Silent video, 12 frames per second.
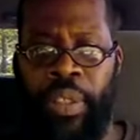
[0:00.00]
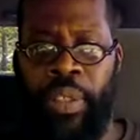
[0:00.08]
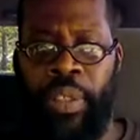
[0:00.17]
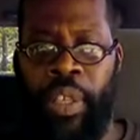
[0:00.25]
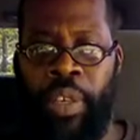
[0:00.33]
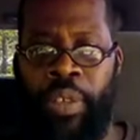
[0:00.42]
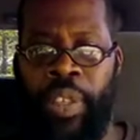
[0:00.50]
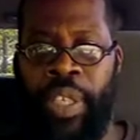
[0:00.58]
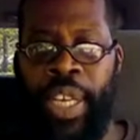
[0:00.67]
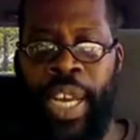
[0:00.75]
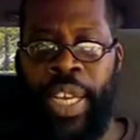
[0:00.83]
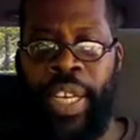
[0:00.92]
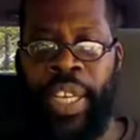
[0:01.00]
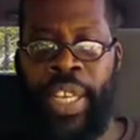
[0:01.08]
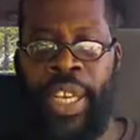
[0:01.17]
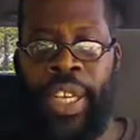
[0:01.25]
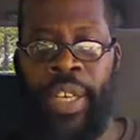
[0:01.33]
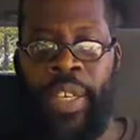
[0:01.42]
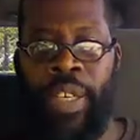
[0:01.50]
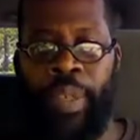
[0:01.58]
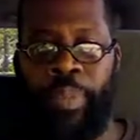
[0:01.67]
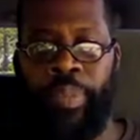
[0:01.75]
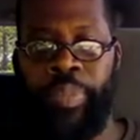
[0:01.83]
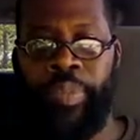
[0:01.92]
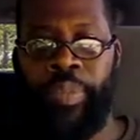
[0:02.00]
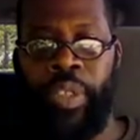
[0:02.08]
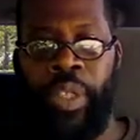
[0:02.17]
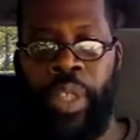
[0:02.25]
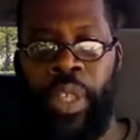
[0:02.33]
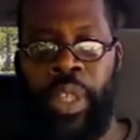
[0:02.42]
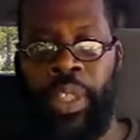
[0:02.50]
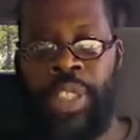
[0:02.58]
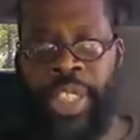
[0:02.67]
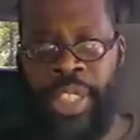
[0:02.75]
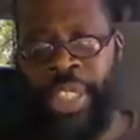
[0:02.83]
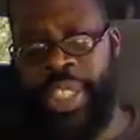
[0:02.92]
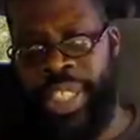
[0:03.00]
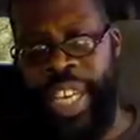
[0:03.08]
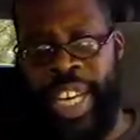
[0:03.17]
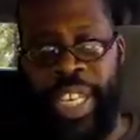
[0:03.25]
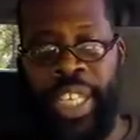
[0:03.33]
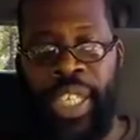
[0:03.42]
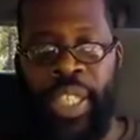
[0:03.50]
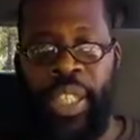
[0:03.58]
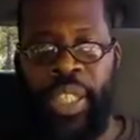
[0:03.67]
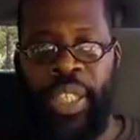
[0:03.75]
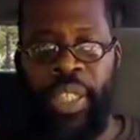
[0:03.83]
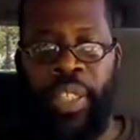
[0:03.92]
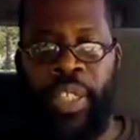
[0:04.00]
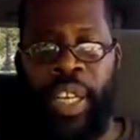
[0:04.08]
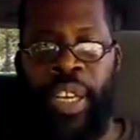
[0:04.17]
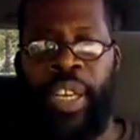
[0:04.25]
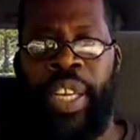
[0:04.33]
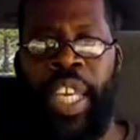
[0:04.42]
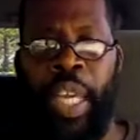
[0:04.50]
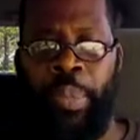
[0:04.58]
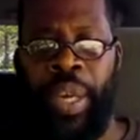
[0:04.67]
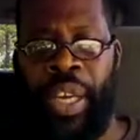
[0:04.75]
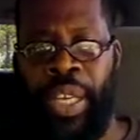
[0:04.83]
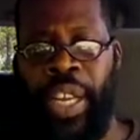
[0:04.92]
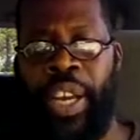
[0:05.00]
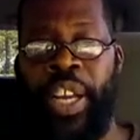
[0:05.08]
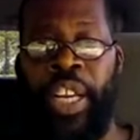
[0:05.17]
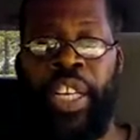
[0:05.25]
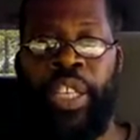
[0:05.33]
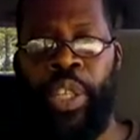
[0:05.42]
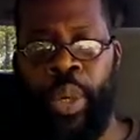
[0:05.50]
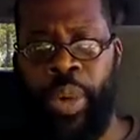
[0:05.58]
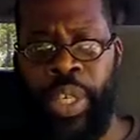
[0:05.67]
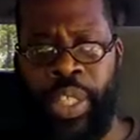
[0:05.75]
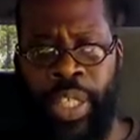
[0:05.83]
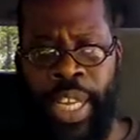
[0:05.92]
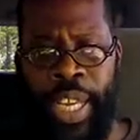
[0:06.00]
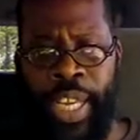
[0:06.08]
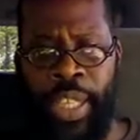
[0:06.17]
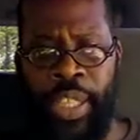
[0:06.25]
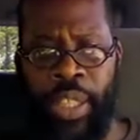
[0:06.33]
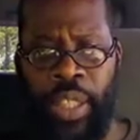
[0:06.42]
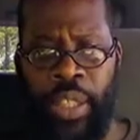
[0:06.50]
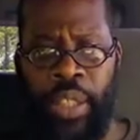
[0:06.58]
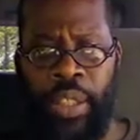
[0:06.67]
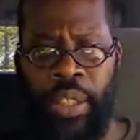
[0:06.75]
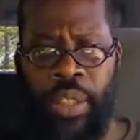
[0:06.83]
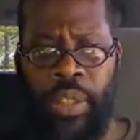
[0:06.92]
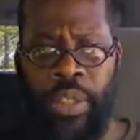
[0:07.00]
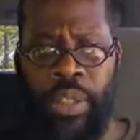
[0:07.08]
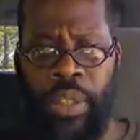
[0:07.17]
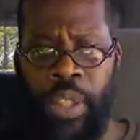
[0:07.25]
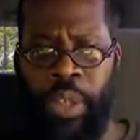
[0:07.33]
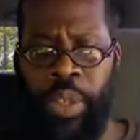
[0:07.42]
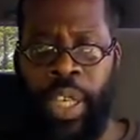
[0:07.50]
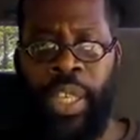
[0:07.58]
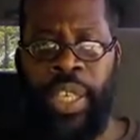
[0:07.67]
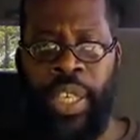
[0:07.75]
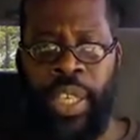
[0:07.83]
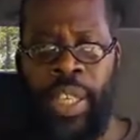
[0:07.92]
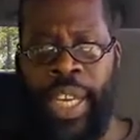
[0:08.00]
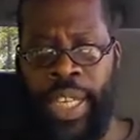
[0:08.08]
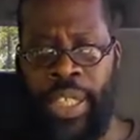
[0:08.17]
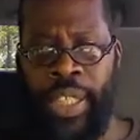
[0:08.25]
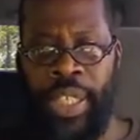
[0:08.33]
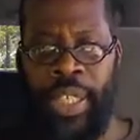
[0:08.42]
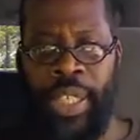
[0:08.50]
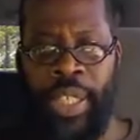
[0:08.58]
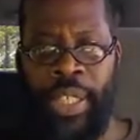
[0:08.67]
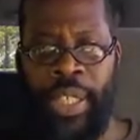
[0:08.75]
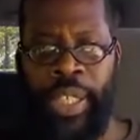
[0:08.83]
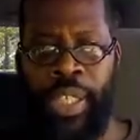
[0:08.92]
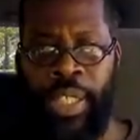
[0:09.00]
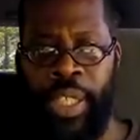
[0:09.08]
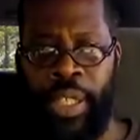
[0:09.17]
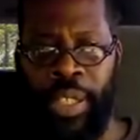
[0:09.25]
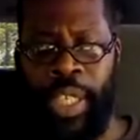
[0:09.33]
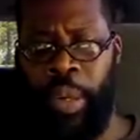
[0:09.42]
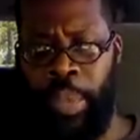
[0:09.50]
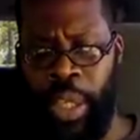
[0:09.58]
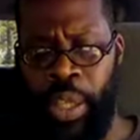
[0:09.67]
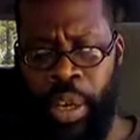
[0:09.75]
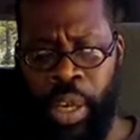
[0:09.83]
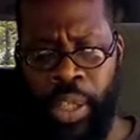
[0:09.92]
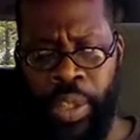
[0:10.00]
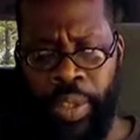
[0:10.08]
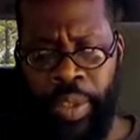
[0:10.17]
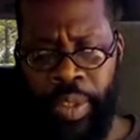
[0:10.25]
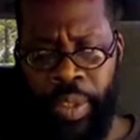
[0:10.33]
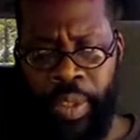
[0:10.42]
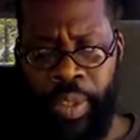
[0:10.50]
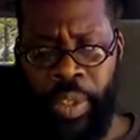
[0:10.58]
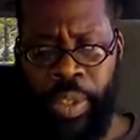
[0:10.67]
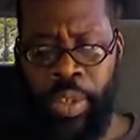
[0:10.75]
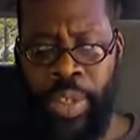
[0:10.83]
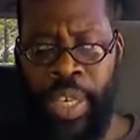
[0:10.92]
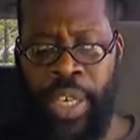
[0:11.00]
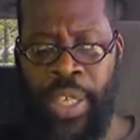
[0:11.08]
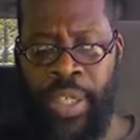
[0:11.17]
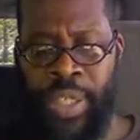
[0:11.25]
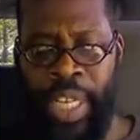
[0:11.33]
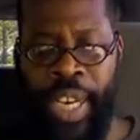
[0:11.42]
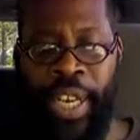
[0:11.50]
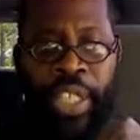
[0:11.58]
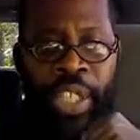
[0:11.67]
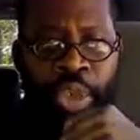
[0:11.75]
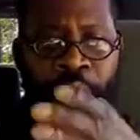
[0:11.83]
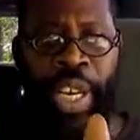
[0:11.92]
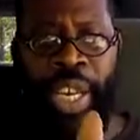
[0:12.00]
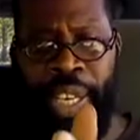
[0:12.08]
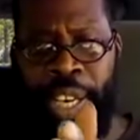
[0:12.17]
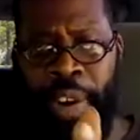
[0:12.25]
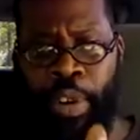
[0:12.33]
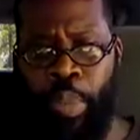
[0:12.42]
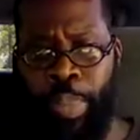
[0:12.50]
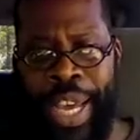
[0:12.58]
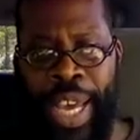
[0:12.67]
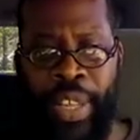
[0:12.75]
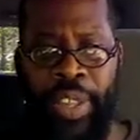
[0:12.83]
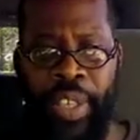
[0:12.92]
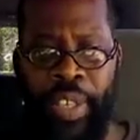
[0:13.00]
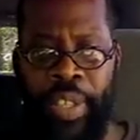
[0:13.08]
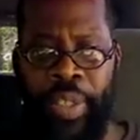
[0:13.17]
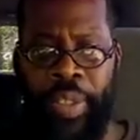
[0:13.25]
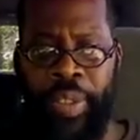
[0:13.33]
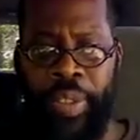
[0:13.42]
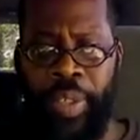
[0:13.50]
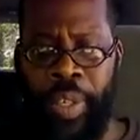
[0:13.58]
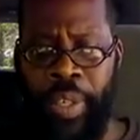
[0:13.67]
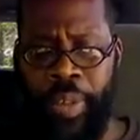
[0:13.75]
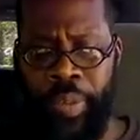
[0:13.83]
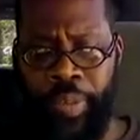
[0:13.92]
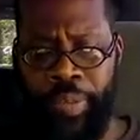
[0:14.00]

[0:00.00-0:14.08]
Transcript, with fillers: you know. They're not gonna get um uh, disenchanted. They're gonna keep. They're gonna endure until the end. You know, none of the elect it, it, it shall be lost. You know, they're going to stay on the straight and narrow path. You know,